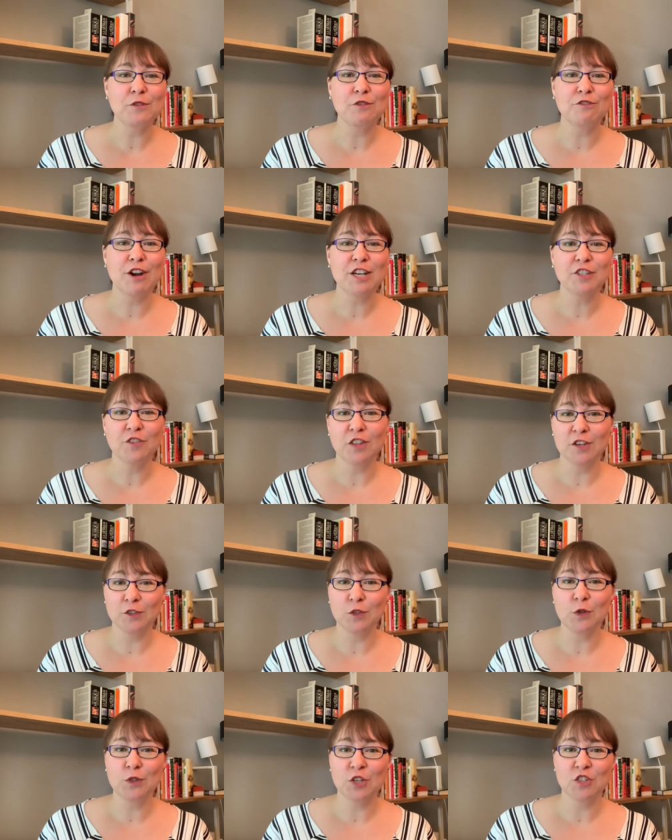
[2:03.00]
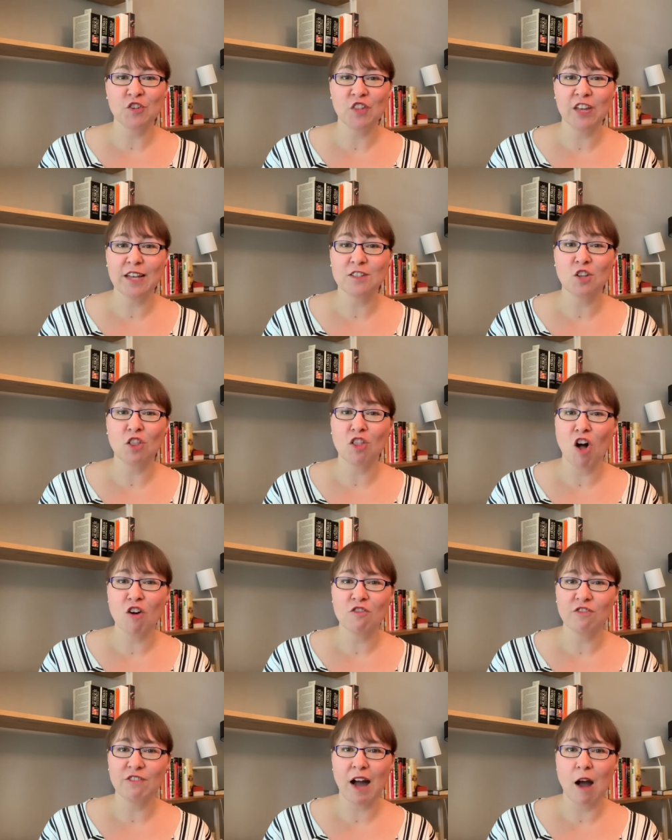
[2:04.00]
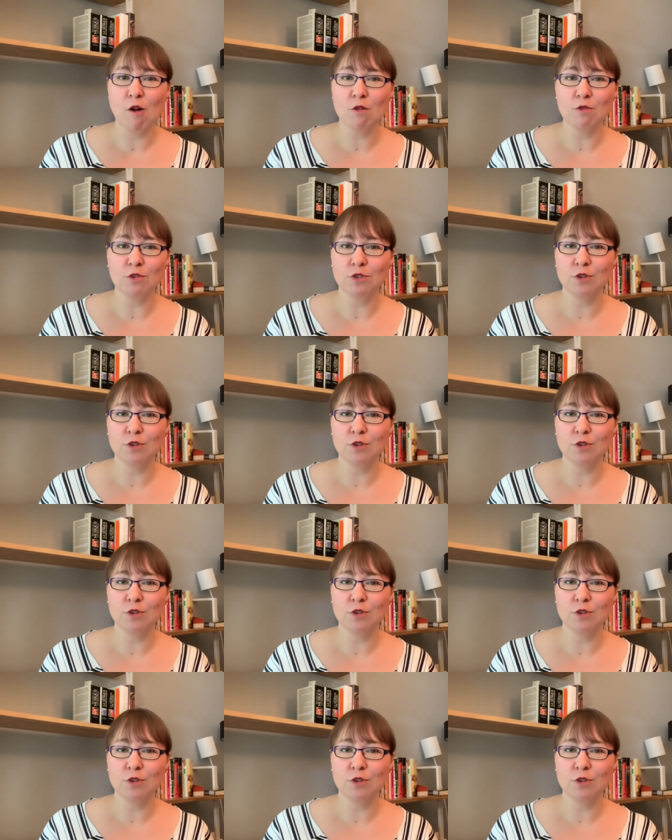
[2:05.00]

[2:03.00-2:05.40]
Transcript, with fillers: French, there's no such thing as a long vowel,